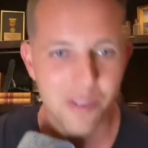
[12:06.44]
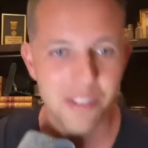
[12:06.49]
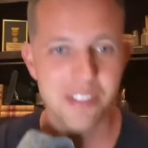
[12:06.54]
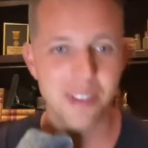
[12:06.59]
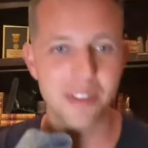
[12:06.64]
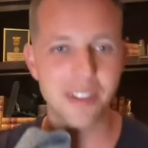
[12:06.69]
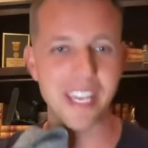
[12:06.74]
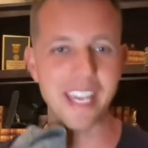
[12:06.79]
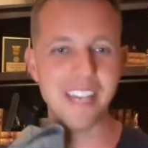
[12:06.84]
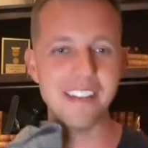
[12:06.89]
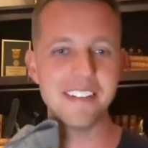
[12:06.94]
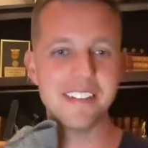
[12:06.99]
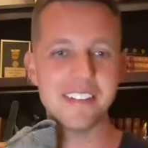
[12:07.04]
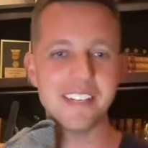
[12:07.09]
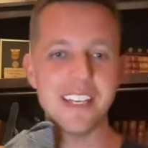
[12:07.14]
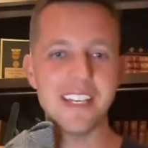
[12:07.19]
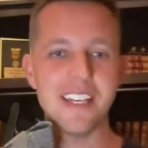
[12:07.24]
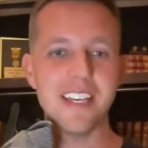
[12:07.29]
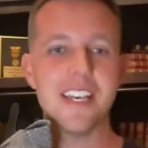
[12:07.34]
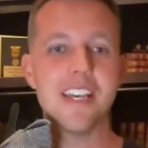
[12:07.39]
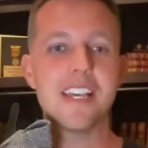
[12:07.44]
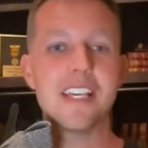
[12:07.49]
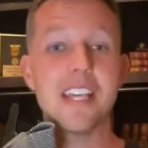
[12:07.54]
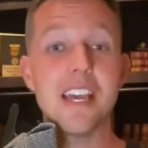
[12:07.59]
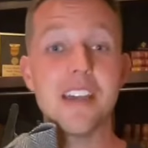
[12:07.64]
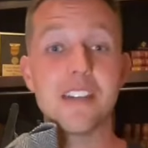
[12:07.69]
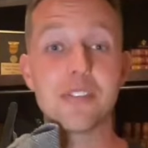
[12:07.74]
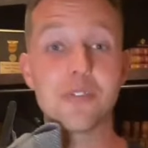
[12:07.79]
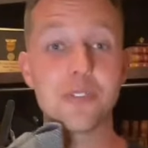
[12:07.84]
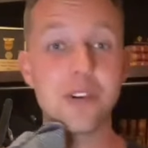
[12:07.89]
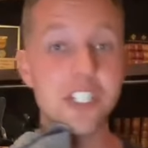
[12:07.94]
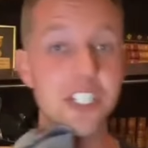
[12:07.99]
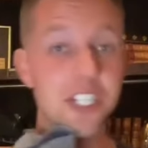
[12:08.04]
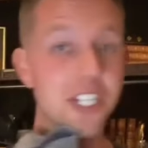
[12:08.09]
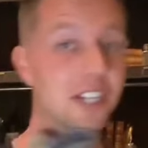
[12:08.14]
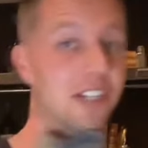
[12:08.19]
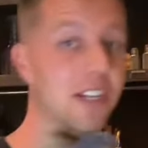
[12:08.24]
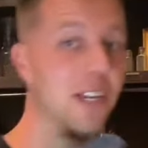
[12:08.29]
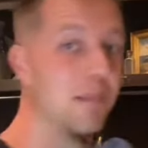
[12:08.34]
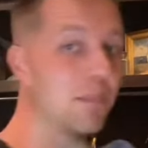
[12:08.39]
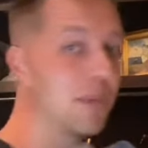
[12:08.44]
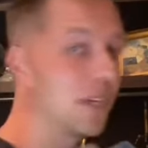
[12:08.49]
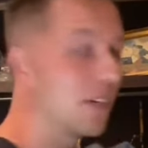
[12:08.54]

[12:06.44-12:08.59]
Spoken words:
What's up, Casey? Yes, fresh haircut,